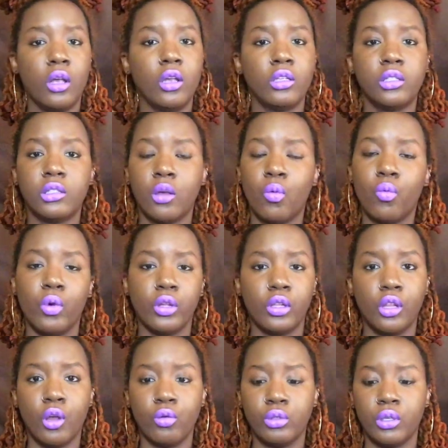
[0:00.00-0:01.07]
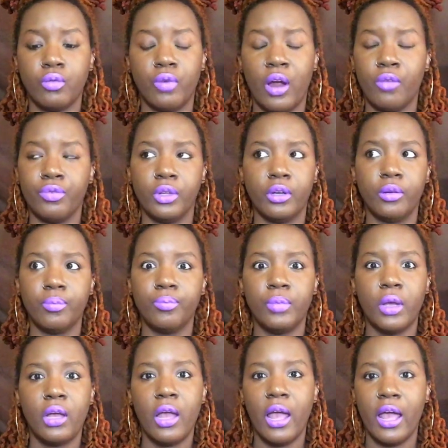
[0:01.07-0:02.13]
someone close around them.
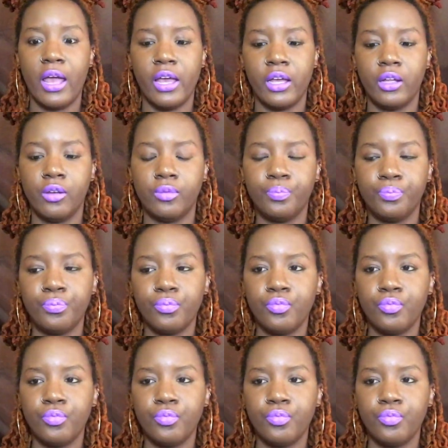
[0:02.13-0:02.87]
And